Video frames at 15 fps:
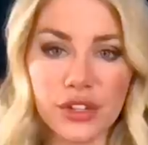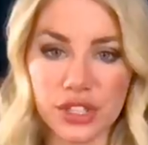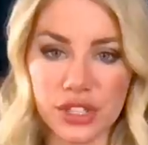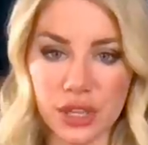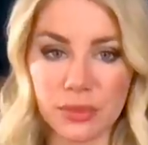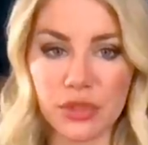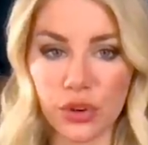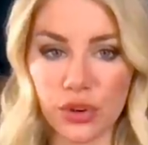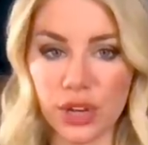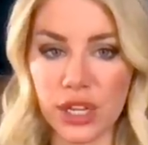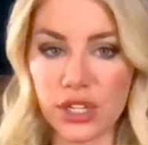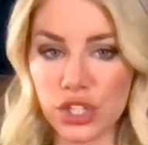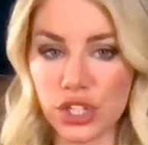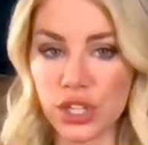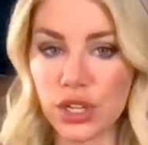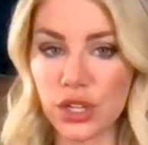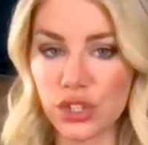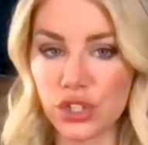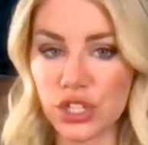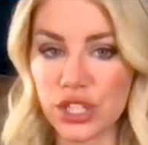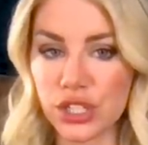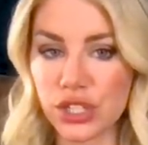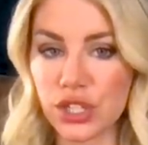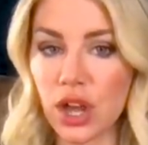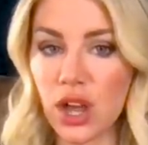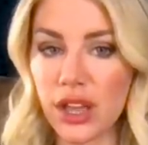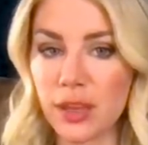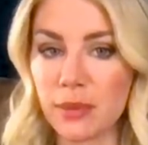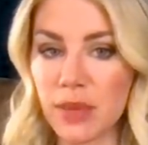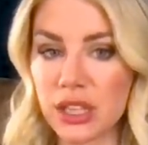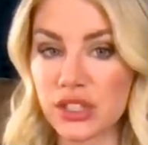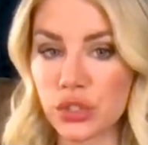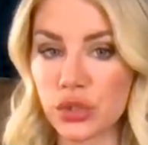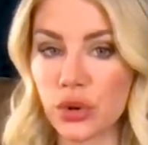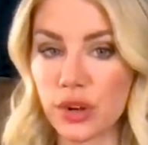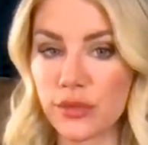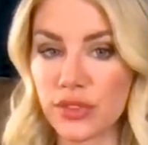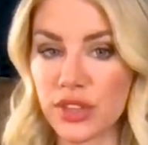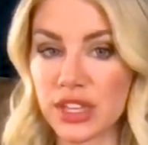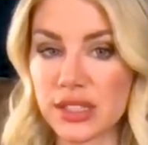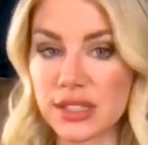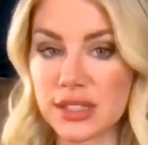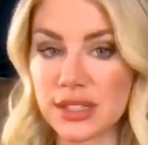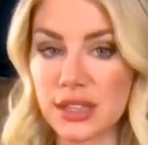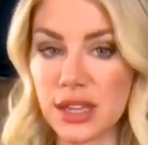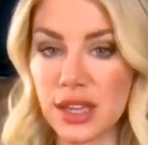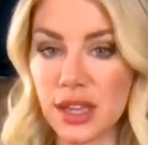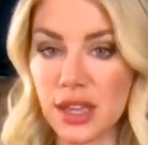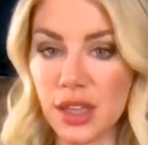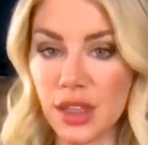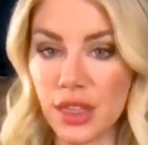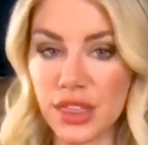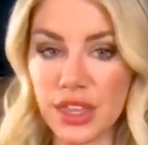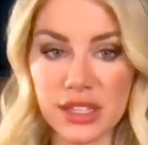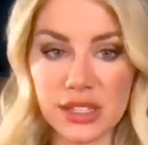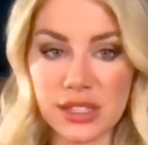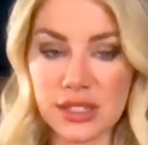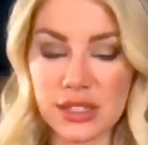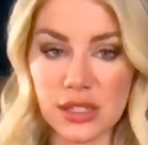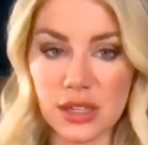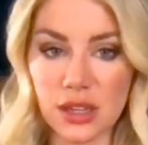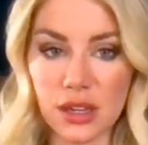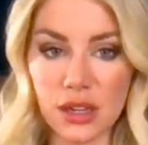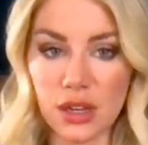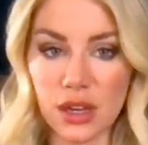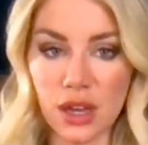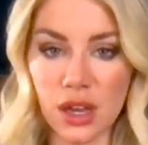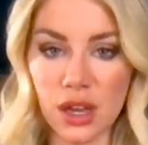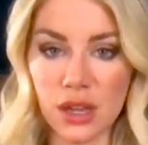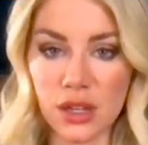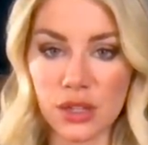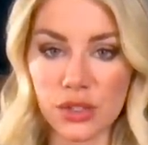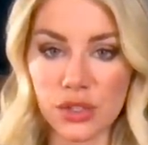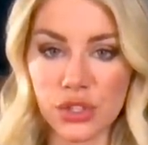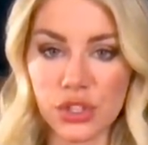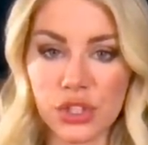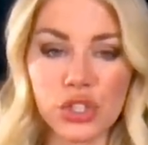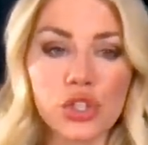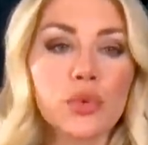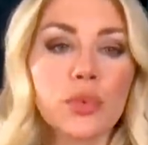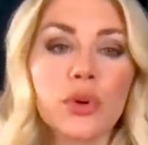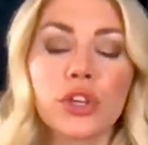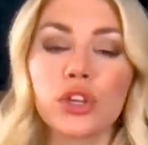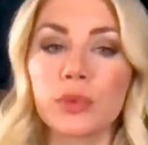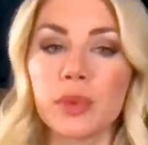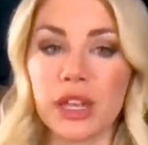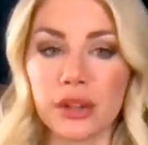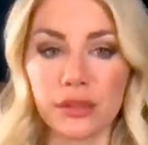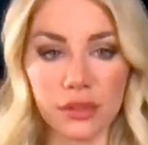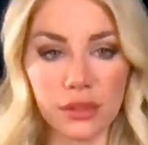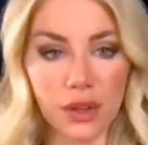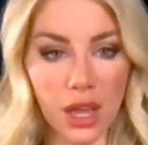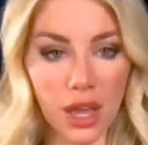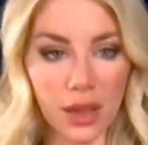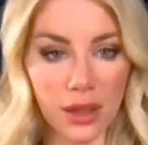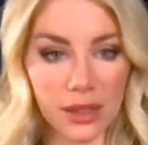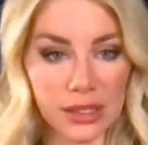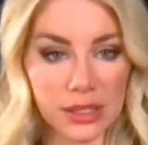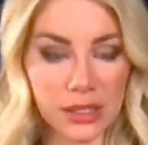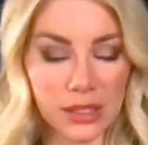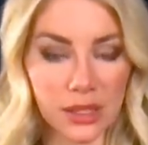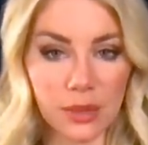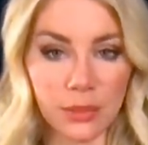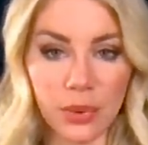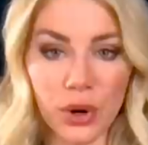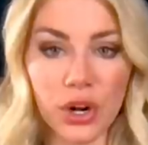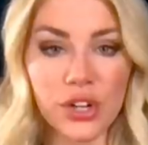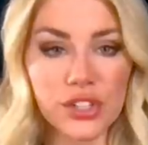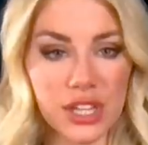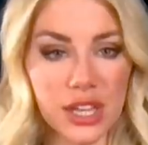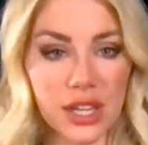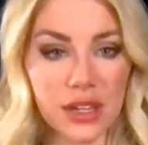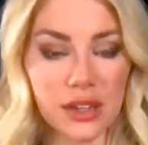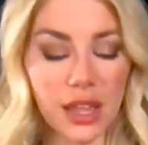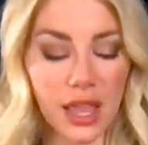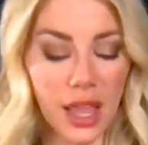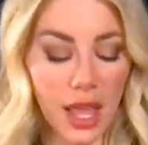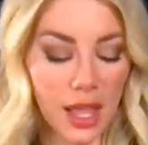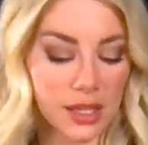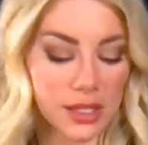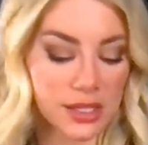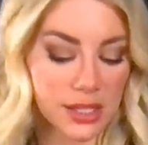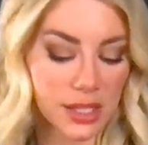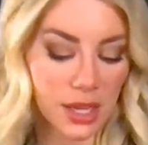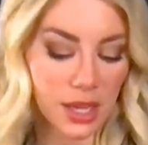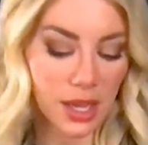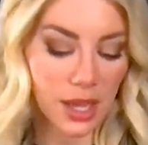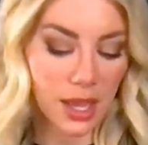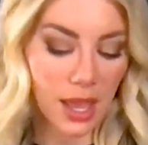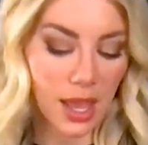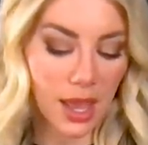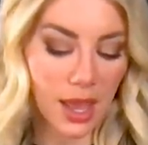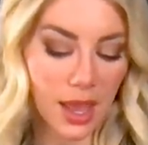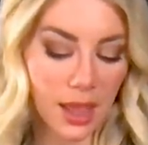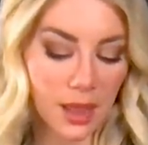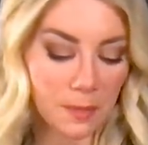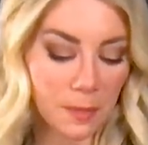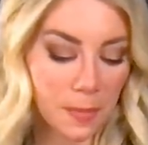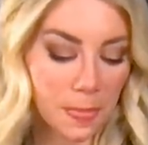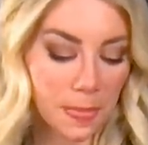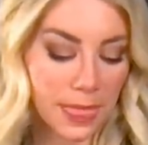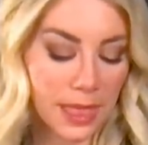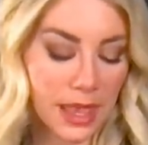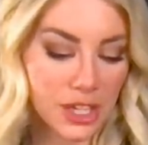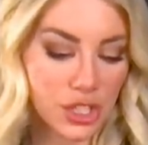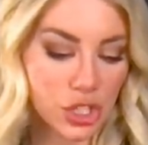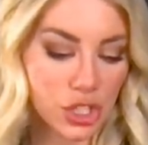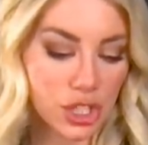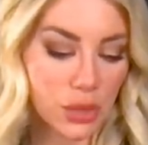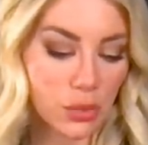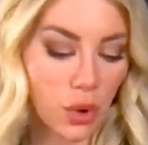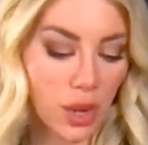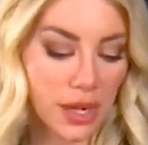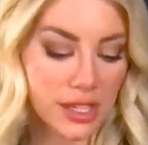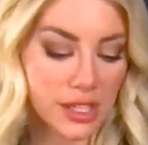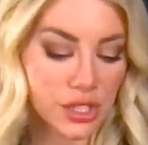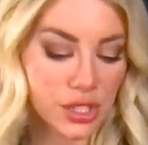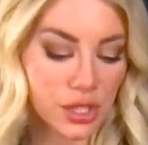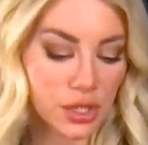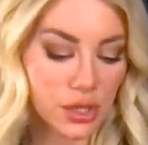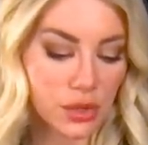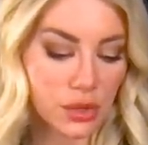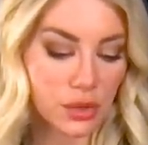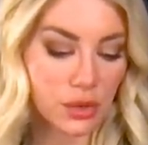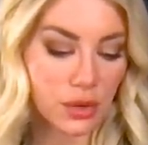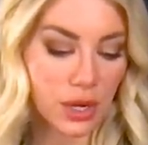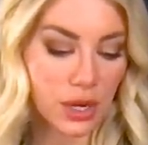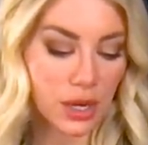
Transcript: to some degree, and she she saw him as sort of this this uh, superhuman uh, person, and uh, and she wanted to